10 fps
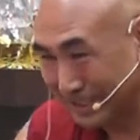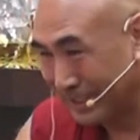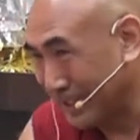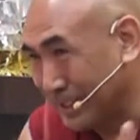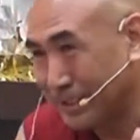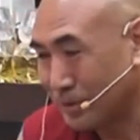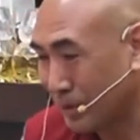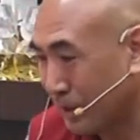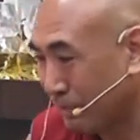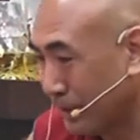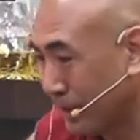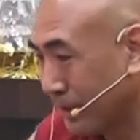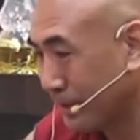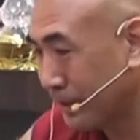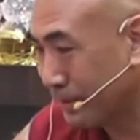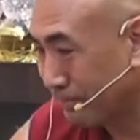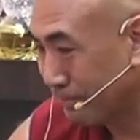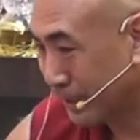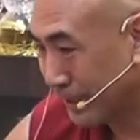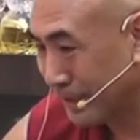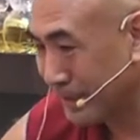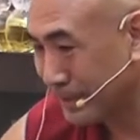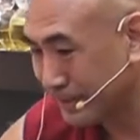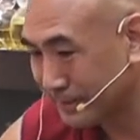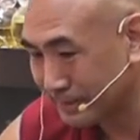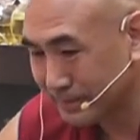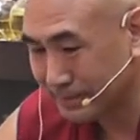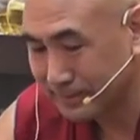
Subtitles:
Okay, so I have a break.